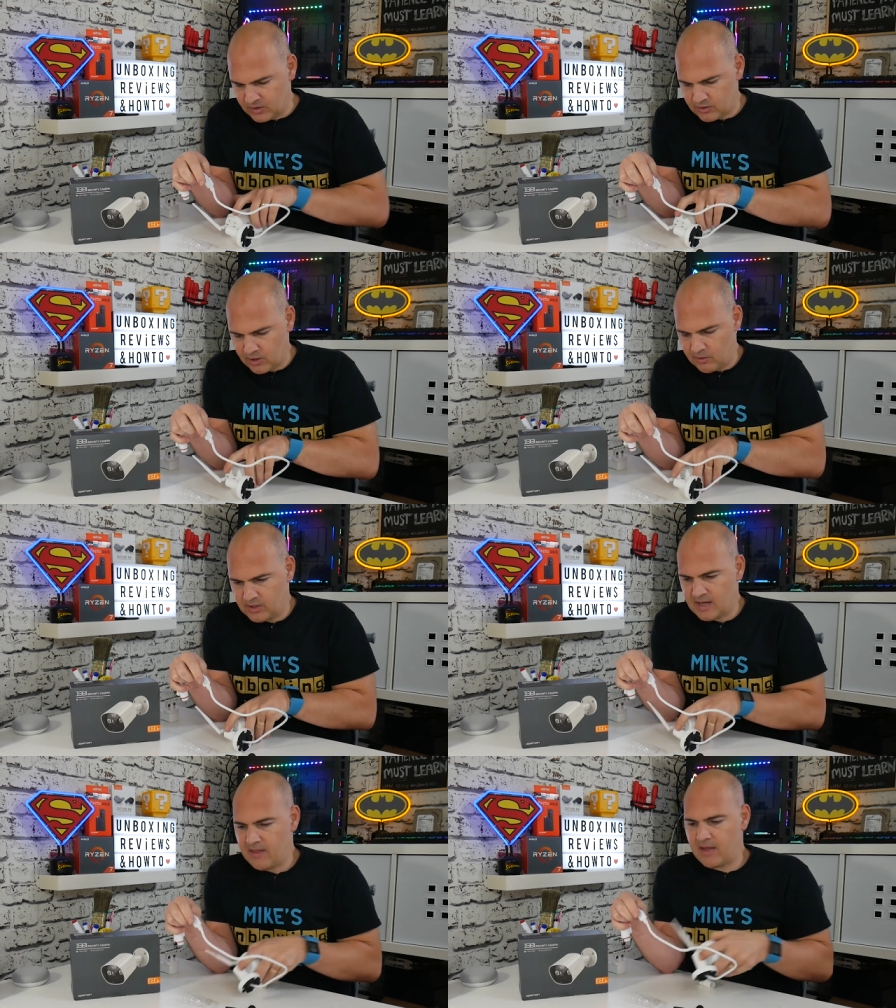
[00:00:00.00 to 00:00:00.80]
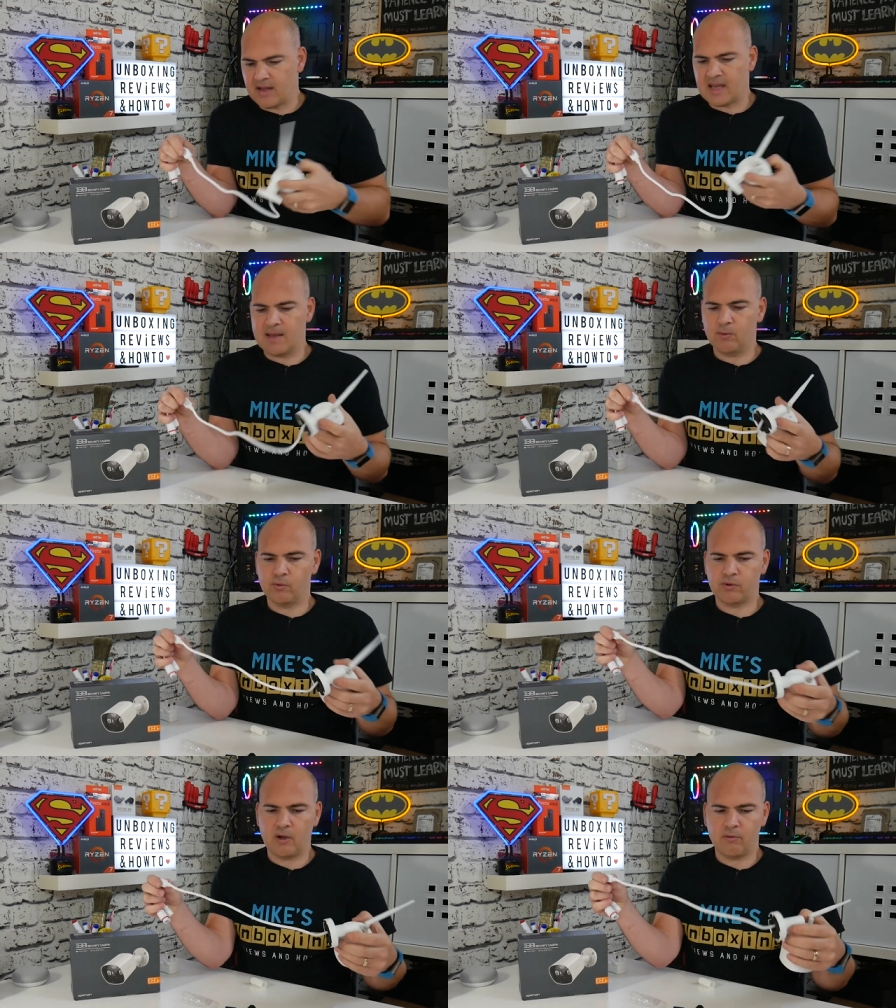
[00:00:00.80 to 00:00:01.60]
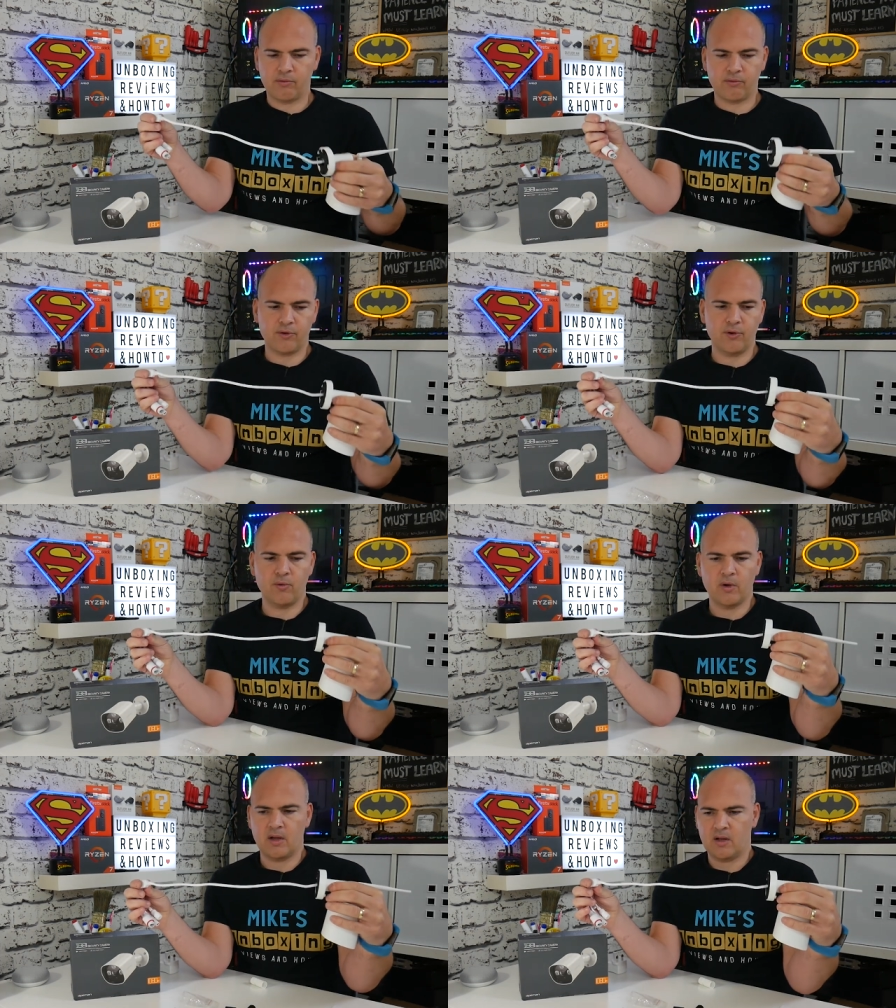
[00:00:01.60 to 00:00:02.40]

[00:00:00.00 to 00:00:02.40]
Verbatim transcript: So to get that cable to go through